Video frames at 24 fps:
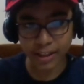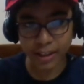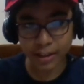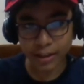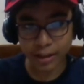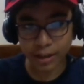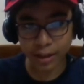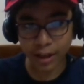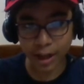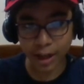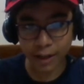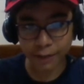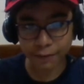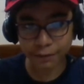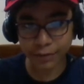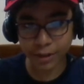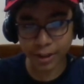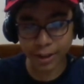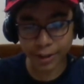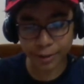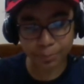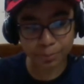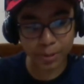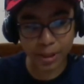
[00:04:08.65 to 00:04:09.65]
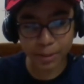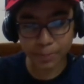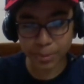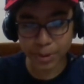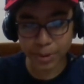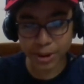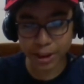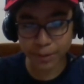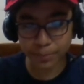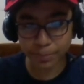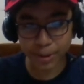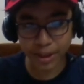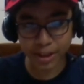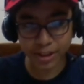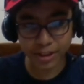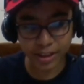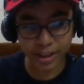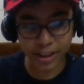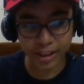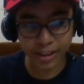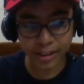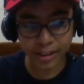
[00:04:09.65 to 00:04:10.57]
Now after you play bishop e3,